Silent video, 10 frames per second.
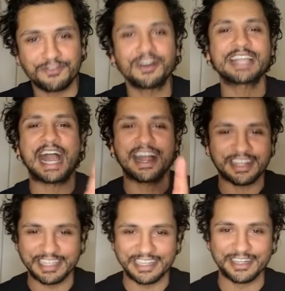Fuck out of
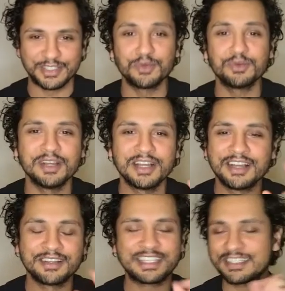here. You
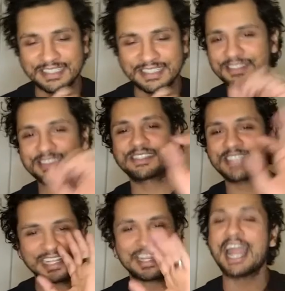get
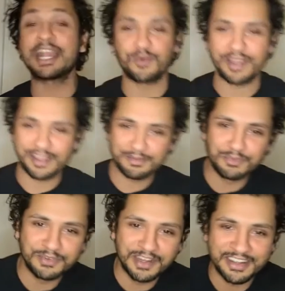anyway.
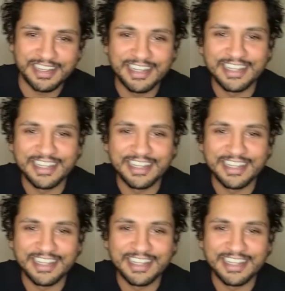Moving on.